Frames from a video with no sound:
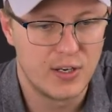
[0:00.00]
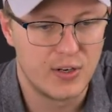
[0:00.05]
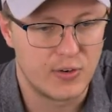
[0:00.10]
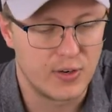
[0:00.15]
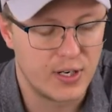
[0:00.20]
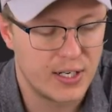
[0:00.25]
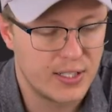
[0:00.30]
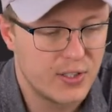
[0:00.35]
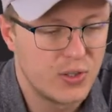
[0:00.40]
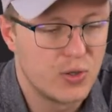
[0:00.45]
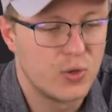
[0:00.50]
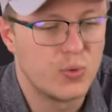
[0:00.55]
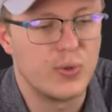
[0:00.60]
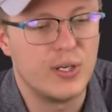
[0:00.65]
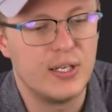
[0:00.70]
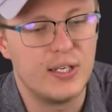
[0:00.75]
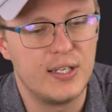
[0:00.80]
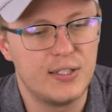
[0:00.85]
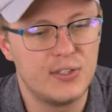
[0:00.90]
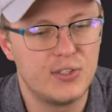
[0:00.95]
right,
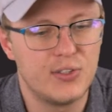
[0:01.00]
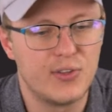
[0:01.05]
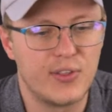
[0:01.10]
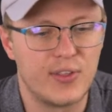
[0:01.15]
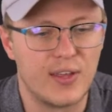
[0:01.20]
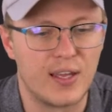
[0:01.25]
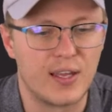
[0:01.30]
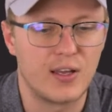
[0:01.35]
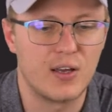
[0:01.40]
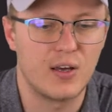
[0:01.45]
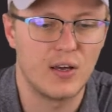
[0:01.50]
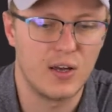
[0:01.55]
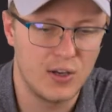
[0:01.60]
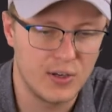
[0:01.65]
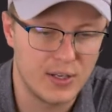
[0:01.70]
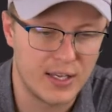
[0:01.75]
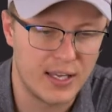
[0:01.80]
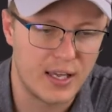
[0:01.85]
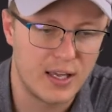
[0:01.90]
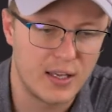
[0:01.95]
we need to think,
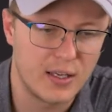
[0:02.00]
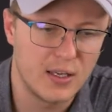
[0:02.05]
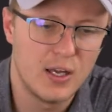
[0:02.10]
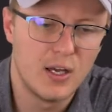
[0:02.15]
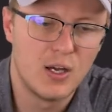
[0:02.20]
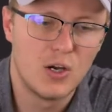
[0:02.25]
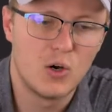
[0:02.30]
okay,